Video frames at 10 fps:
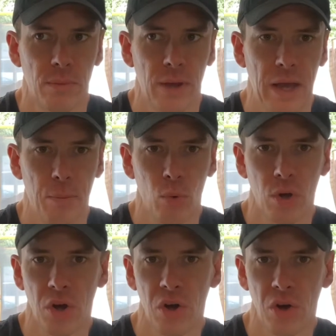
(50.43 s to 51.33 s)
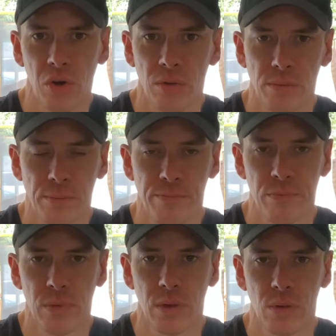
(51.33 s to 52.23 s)
Apple Car,
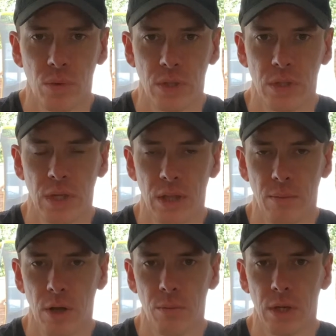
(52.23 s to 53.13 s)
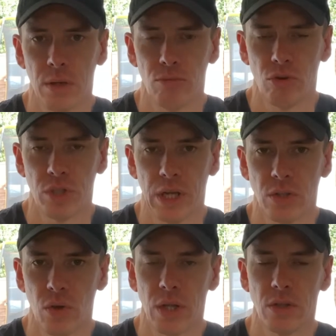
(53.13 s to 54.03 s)
which is at the moment Project
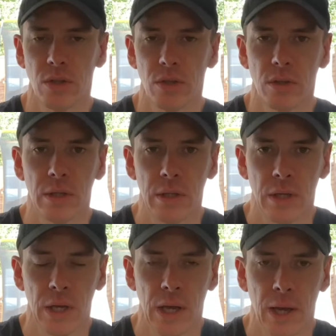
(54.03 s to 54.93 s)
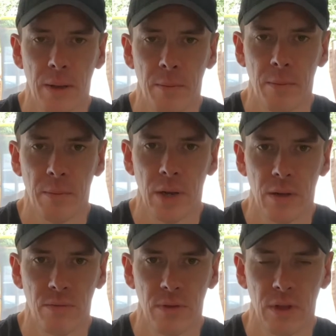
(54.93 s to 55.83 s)
Titan. I
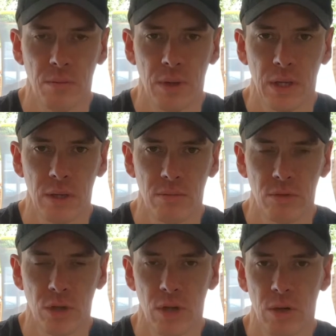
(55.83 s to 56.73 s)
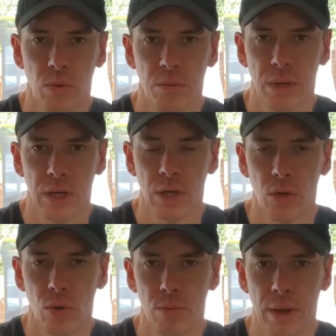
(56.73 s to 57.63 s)
don't think certainly won't be any
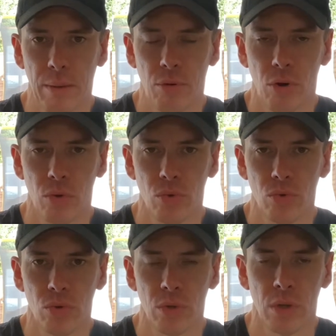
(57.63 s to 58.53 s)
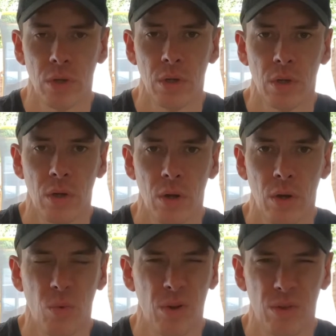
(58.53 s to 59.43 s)
new Mac Pros, I
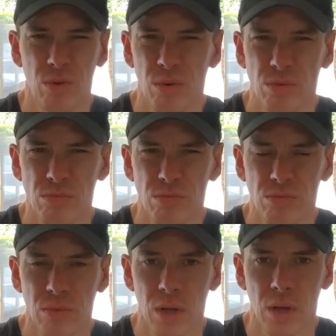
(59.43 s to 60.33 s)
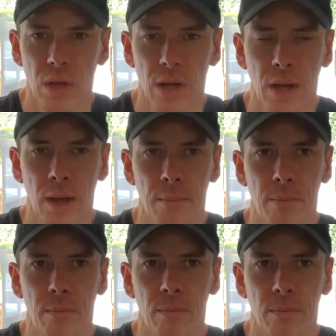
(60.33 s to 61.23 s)
would have thought.
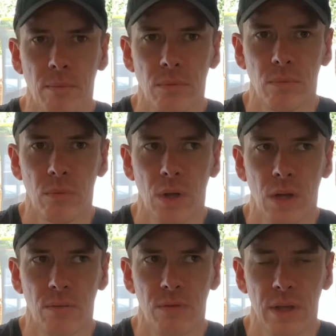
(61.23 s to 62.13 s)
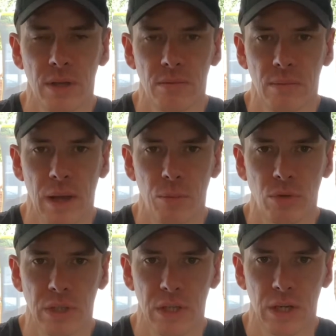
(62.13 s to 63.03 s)
I don't think Apple's
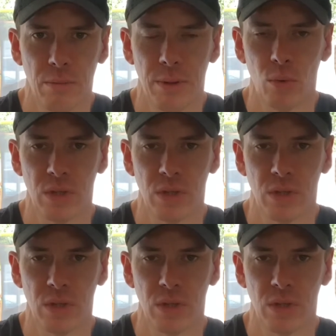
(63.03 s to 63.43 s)
actually going to build a